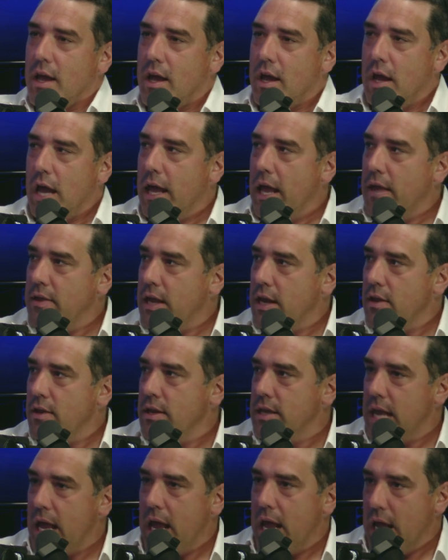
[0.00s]
At the end of the
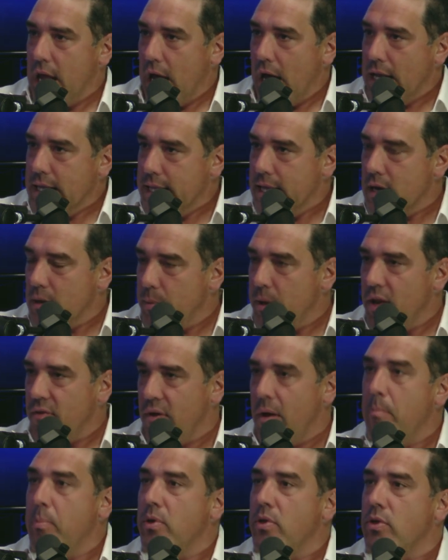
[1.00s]
day, a little bit of
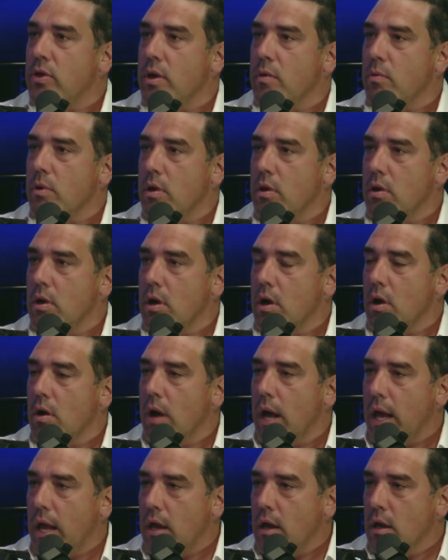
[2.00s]
empathy where you can go,
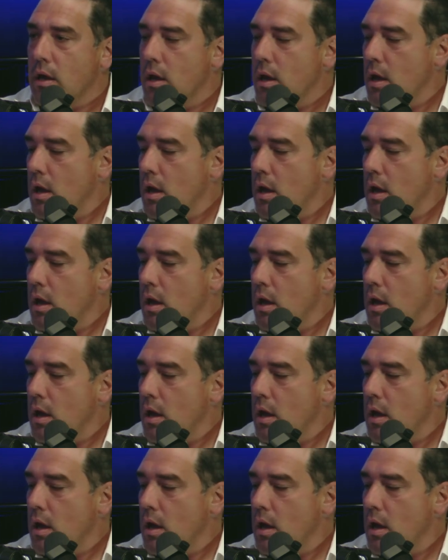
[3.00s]
hey,